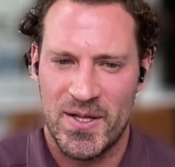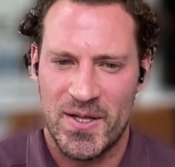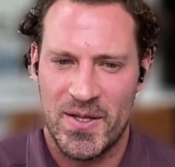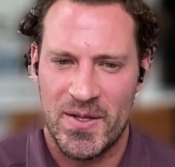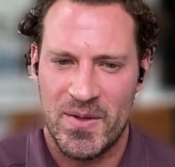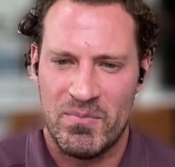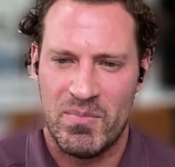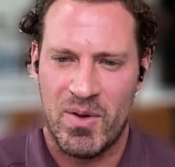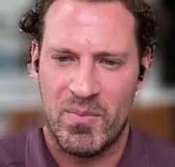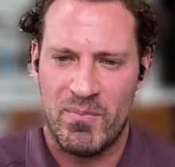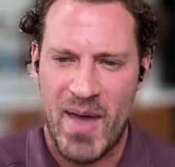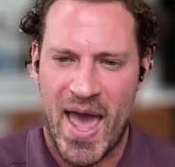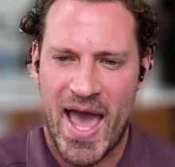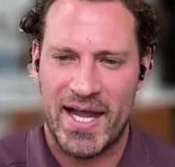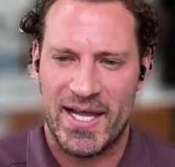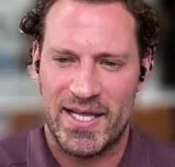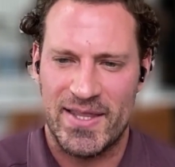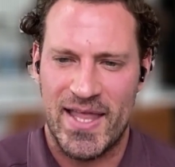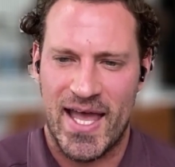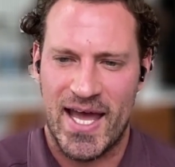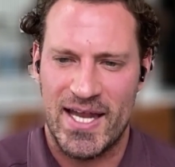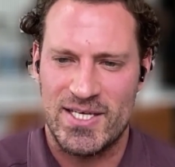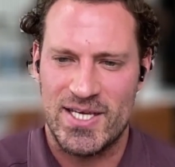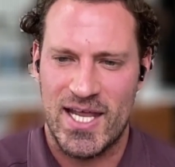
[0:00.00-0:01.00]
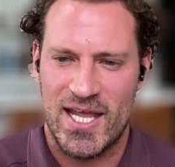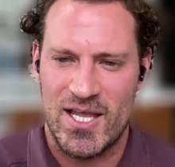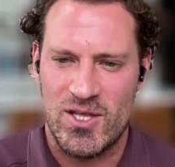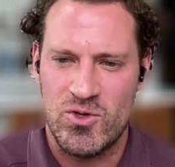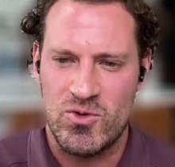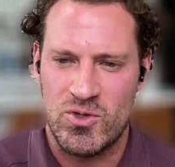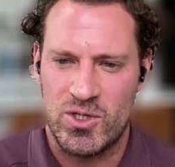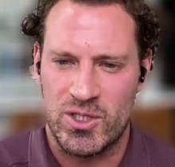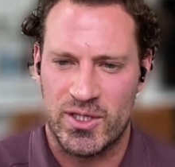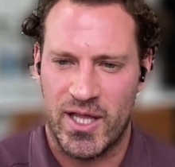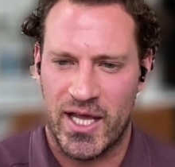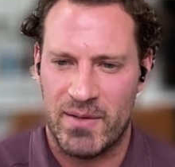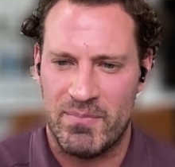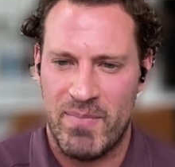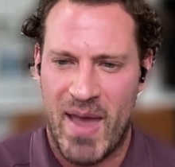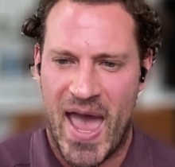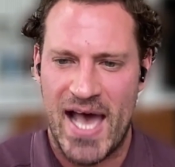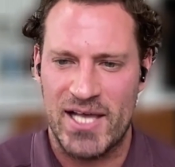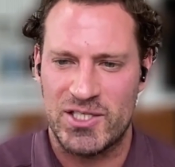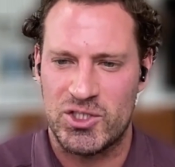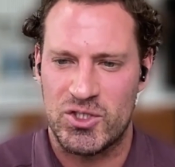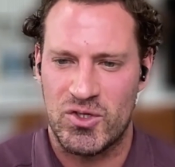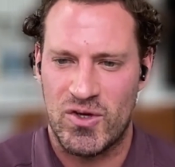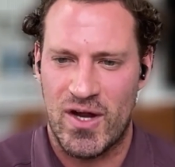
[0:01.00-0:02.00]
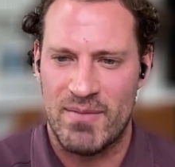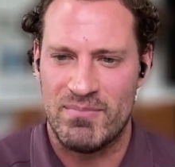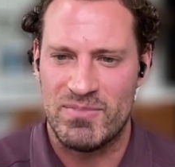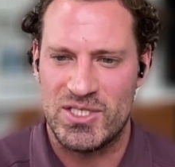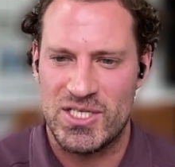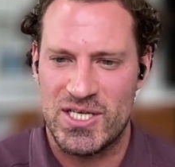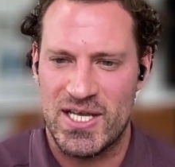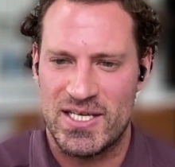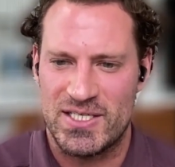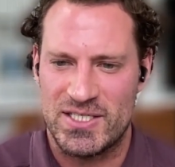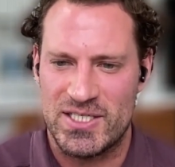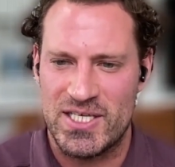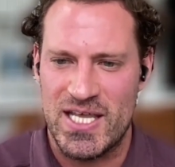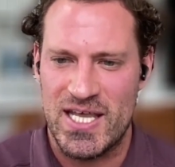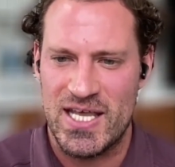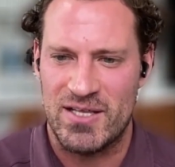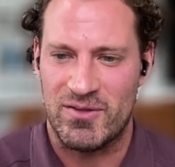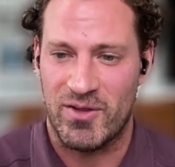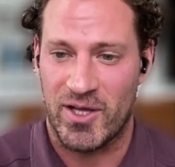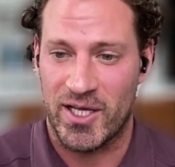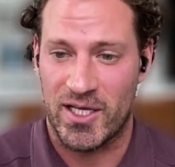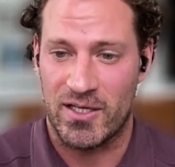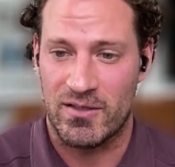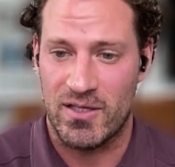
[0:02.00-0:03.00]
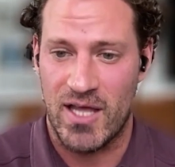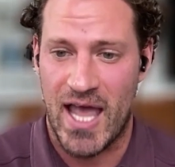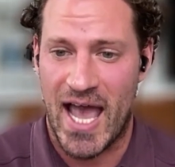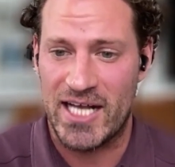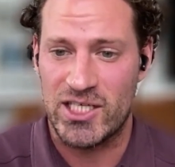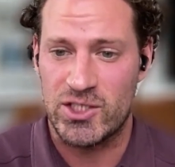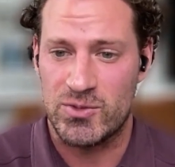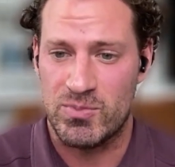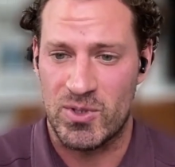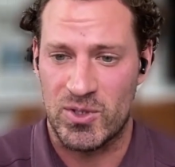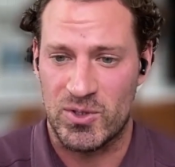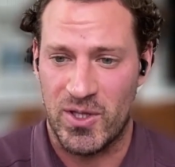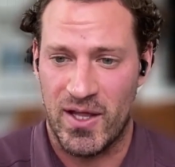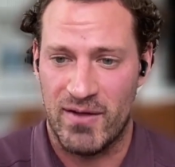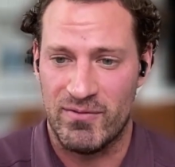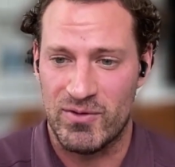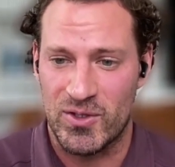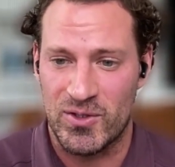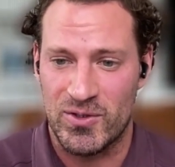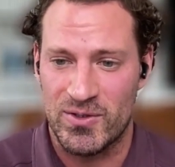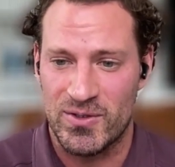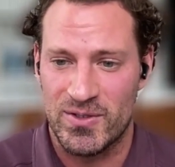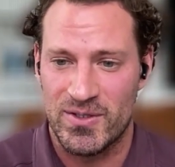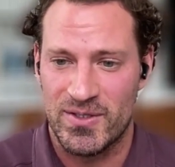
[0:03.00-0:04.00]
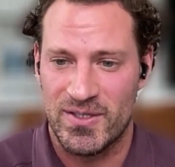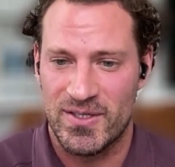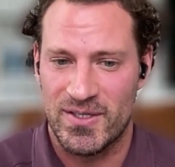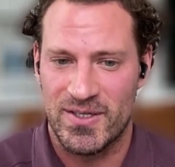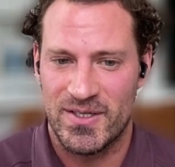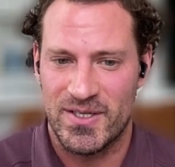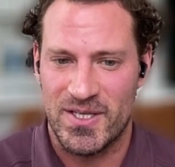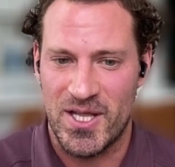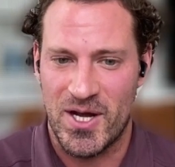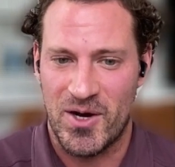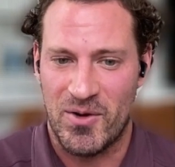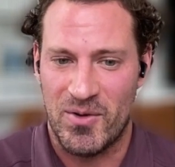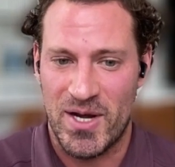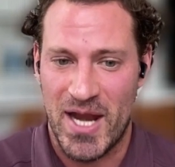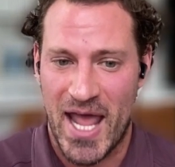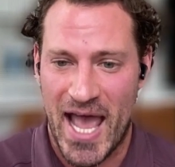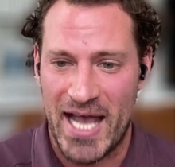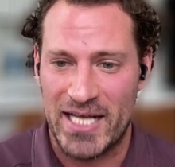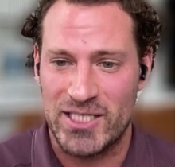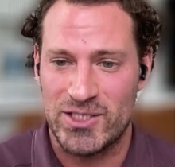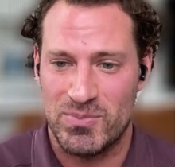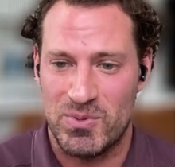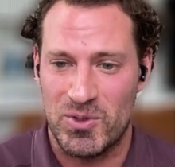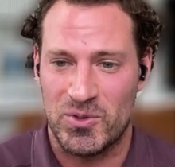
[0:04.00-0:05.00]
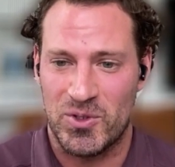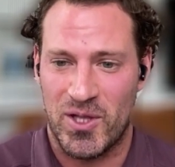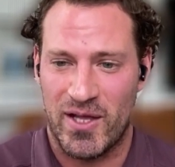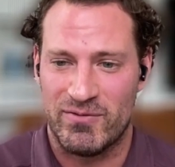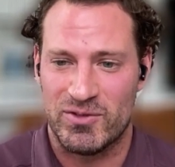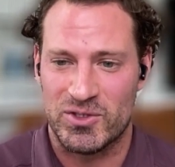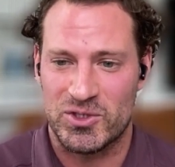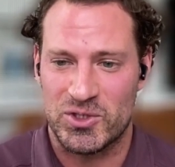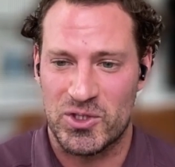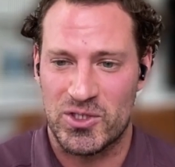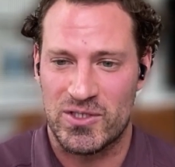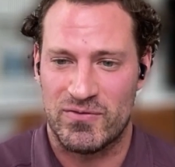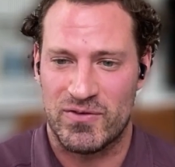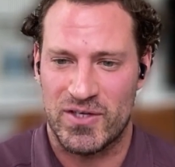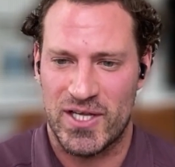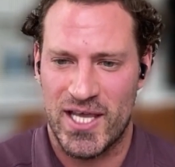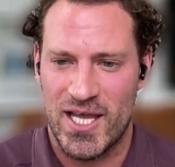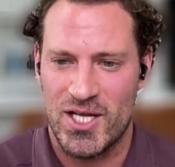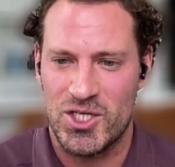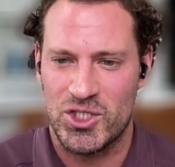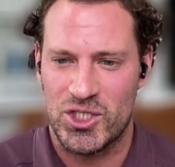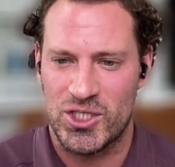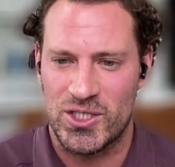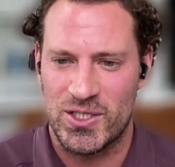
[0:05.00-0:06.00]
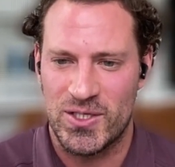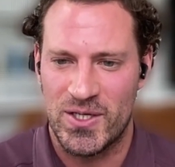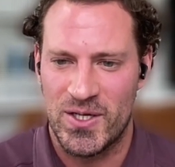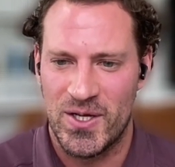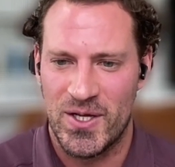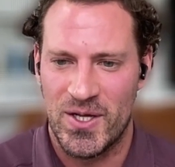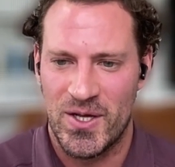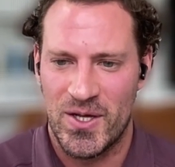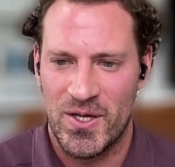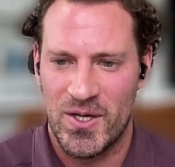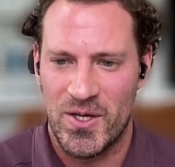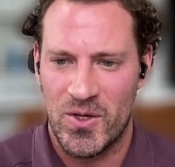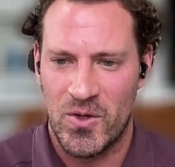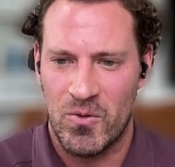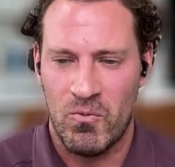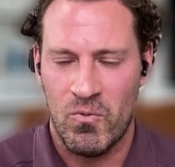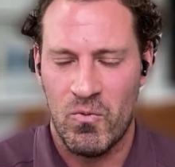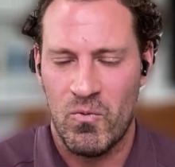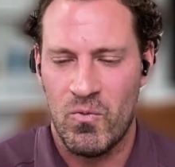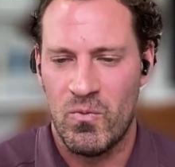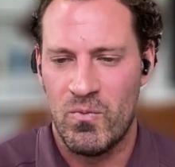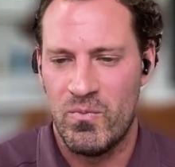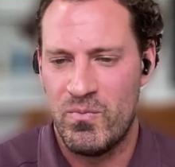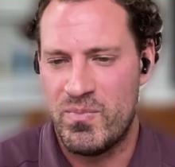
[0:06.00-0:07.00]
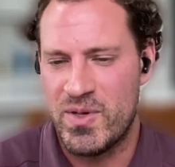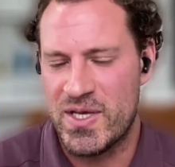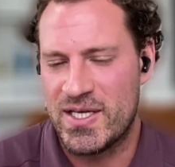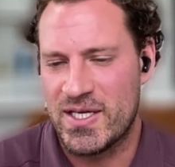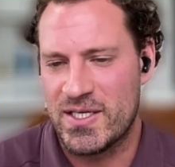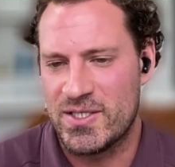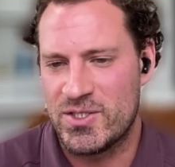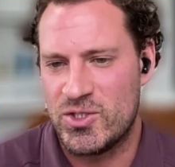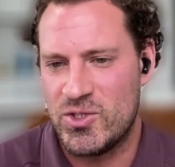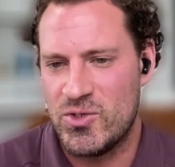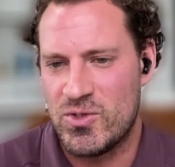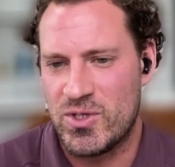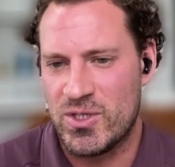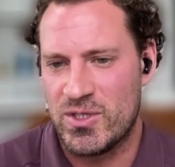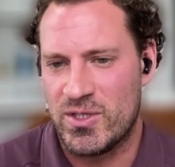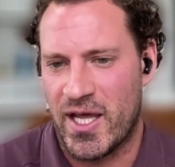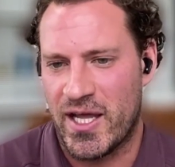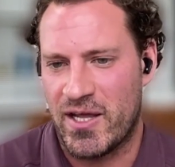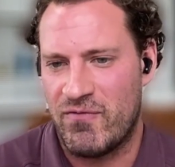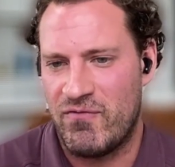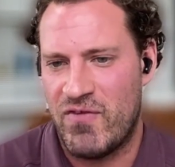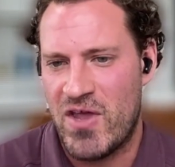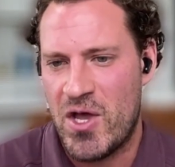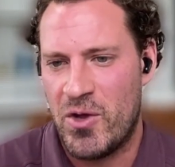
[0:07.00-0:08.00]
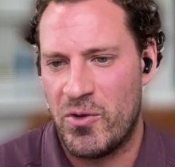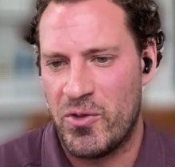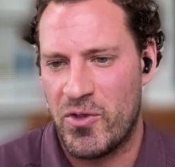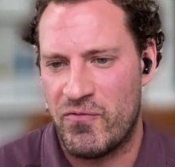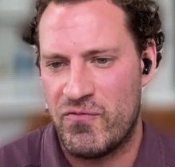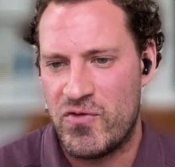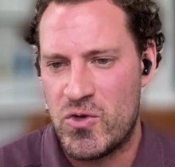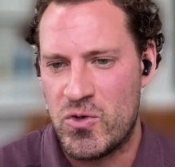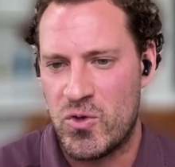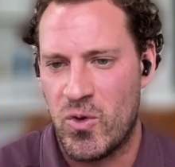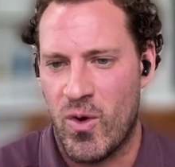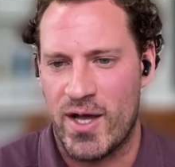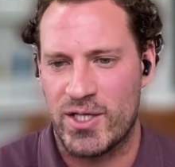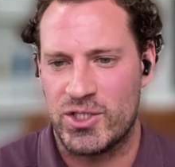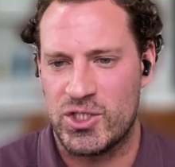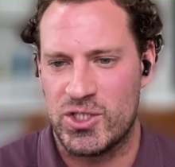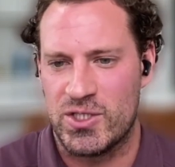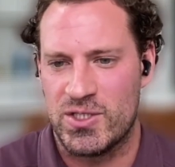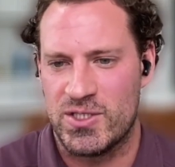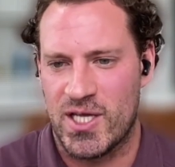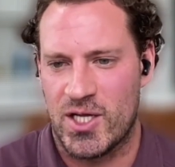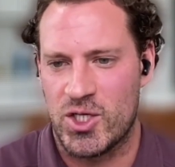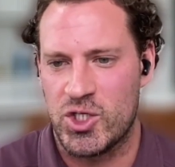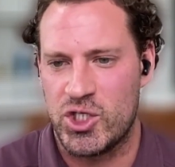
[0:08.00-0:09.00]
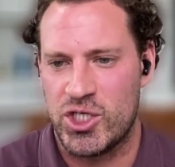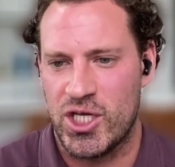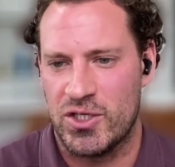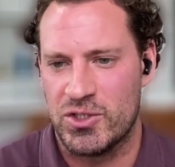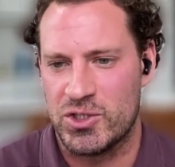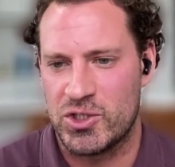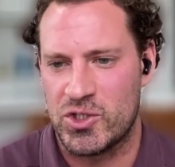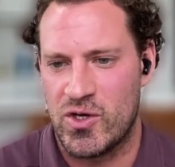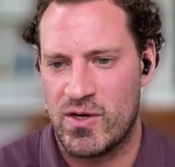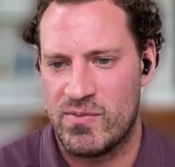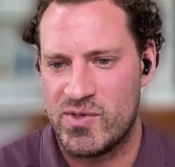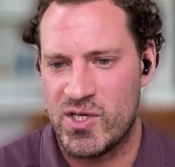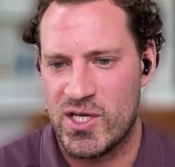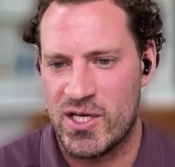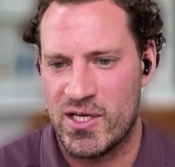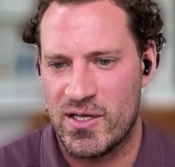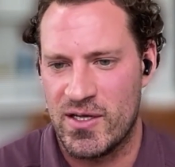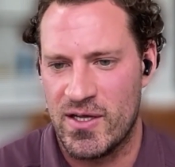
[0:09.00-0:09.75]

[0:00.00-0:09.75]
But back in that day, you could like pass your MCSE, like an expert level, an expert level certification because you could like fail the few questions on shell scripting.